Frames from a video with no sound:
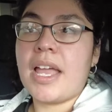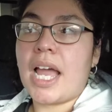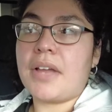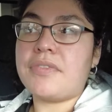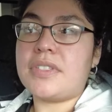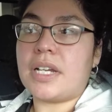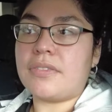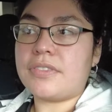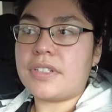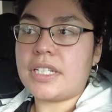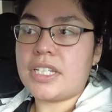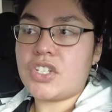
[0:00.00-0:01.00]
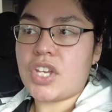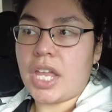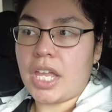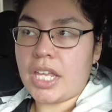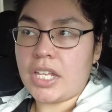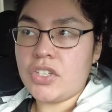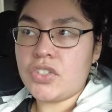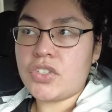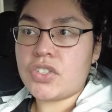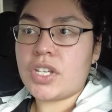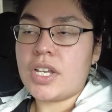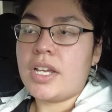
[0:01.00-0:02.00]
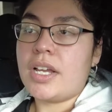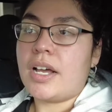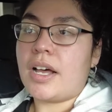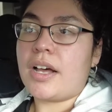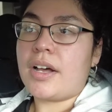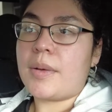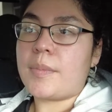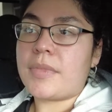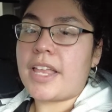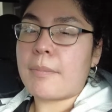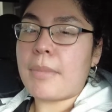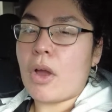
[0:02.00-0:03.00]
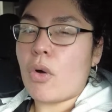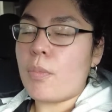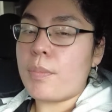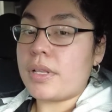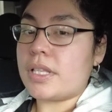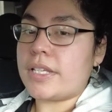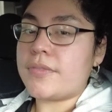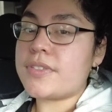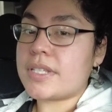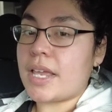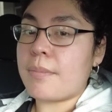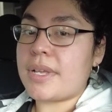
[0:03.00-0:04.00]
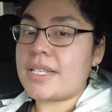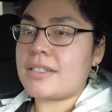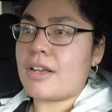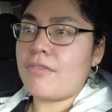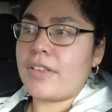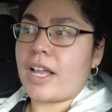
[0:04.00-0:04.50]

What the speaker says: I've definitely changed like my own beliefs in myself.